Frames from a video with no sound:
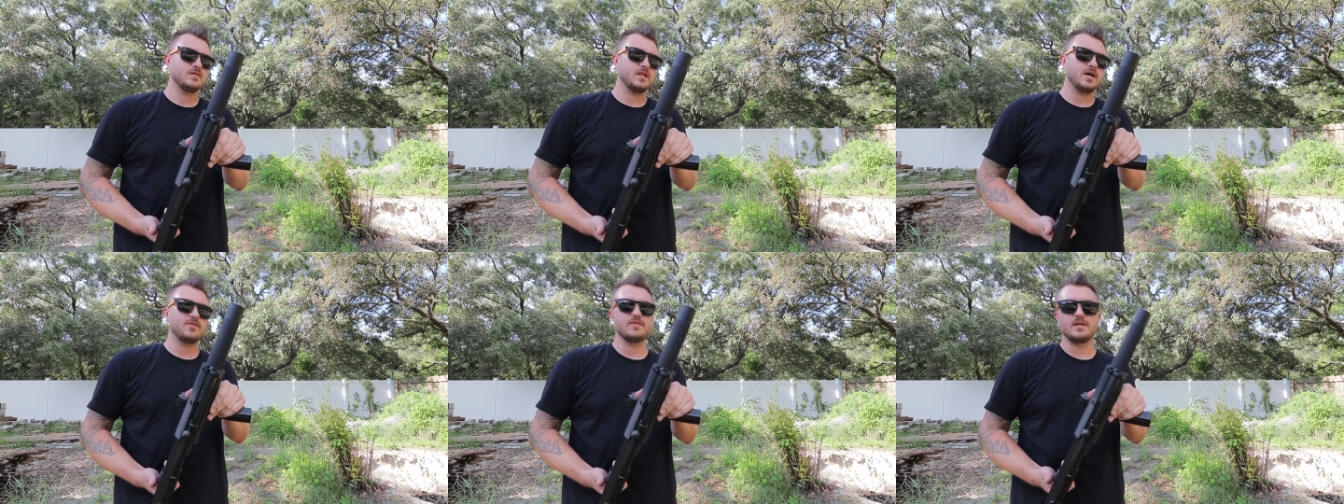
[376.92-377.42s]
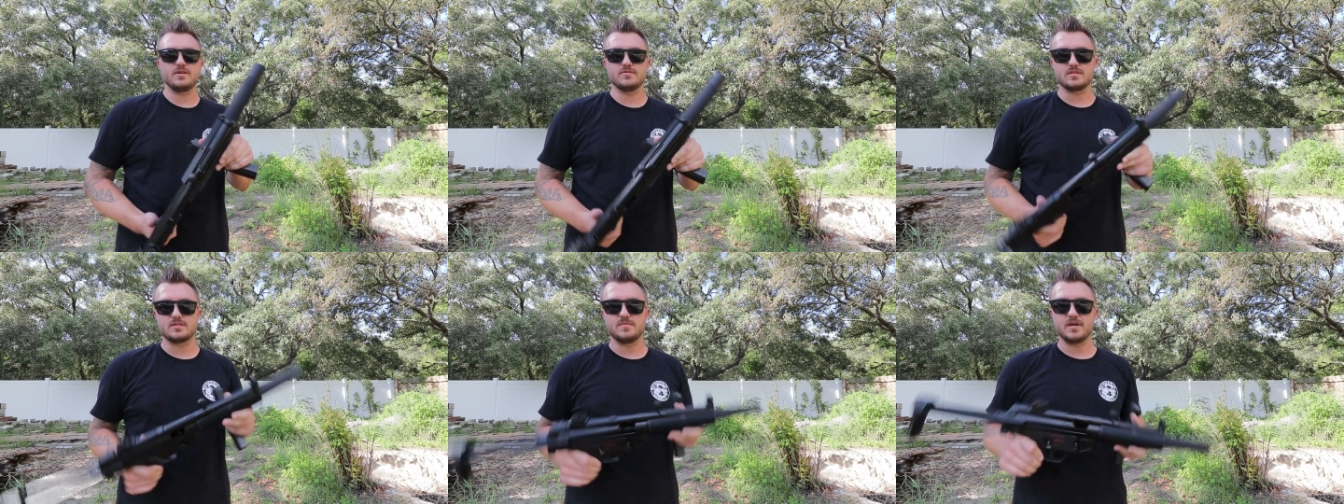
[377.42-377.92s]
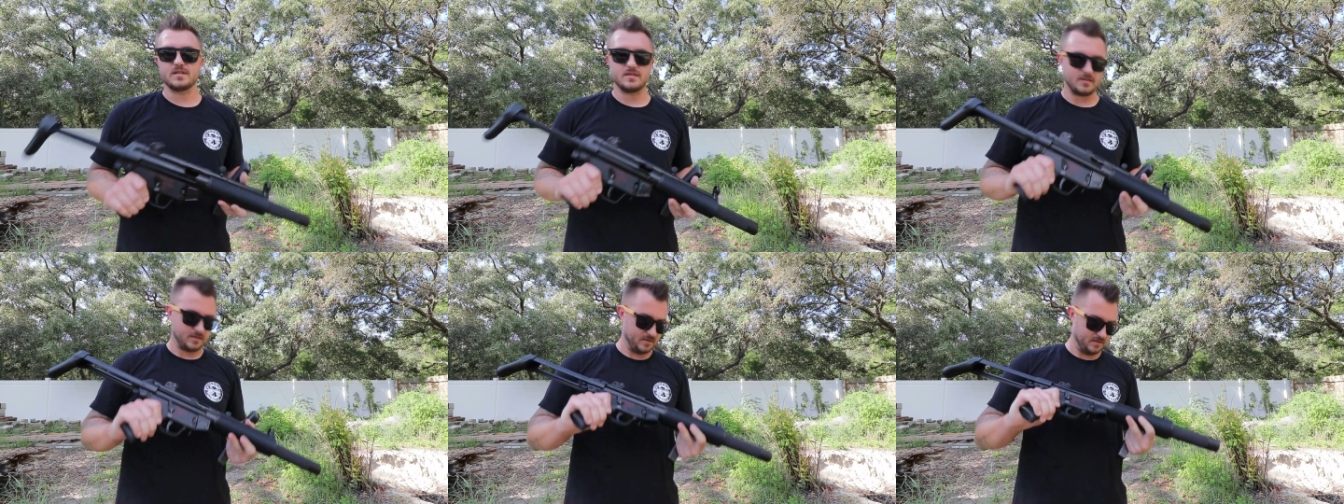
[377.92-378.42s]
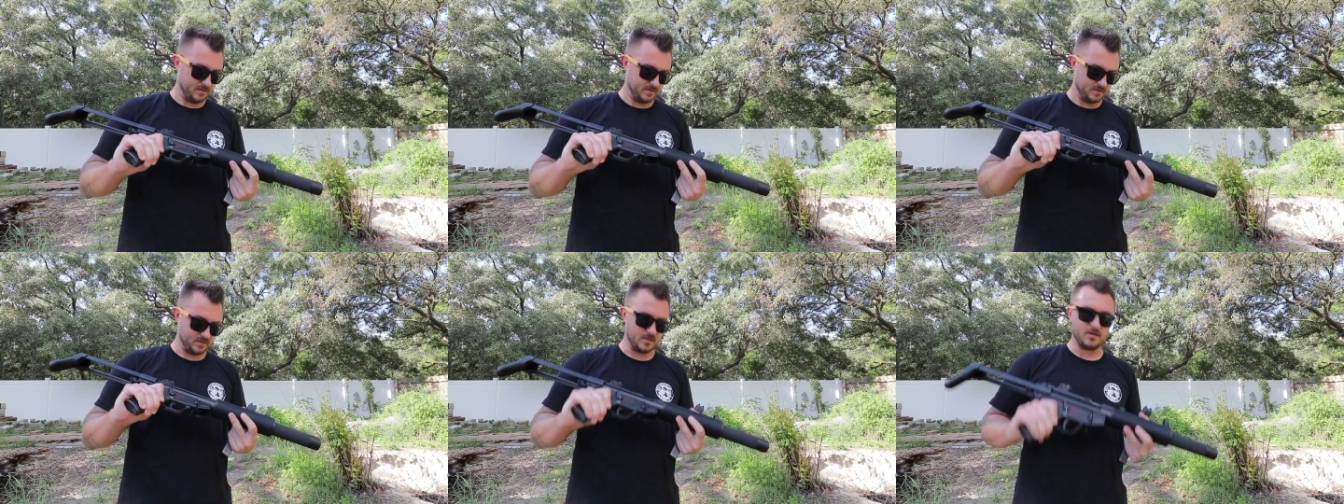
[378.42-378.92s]
louder than I was expecting.
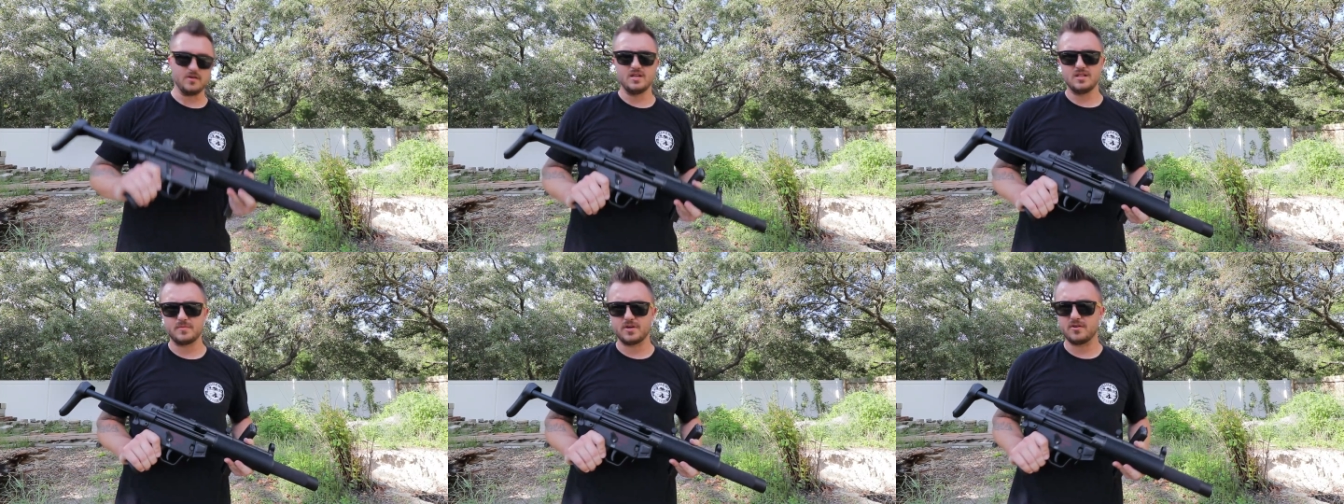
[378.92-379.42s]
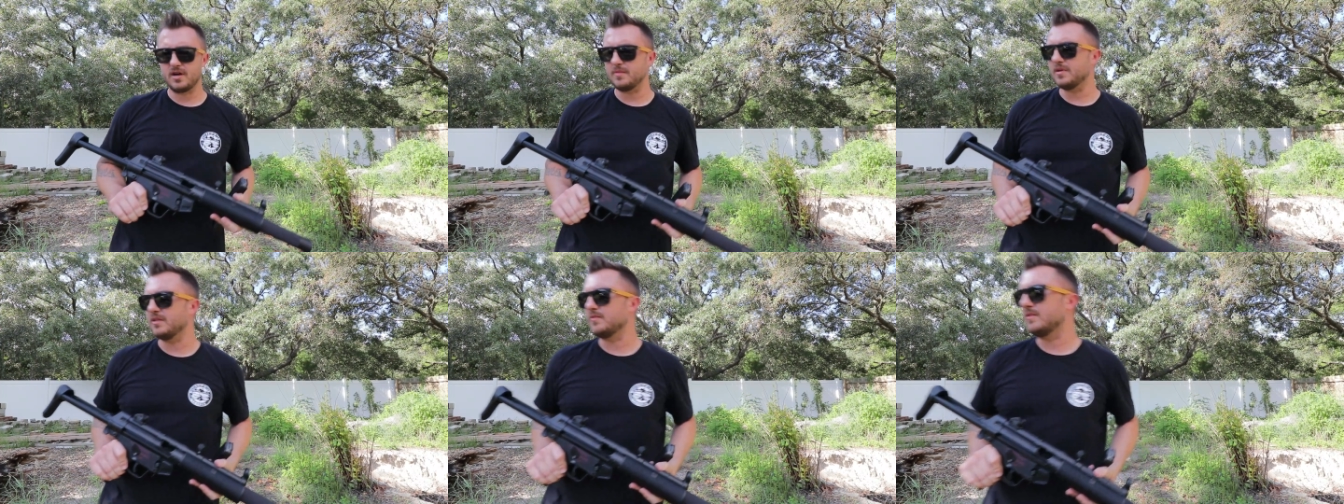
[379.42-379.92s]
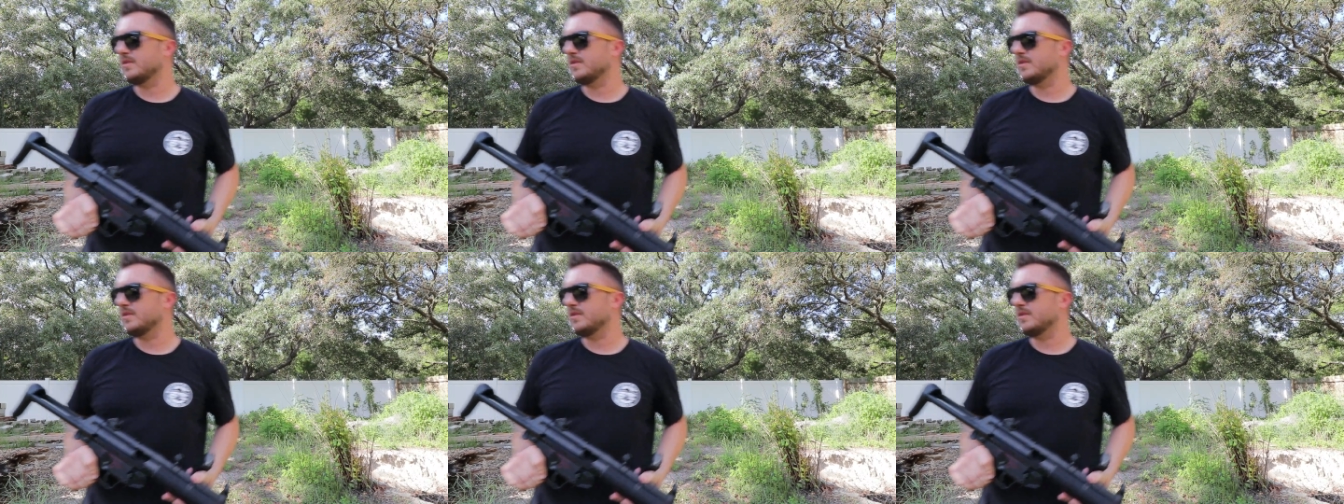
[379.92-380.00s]
So let me go grab the other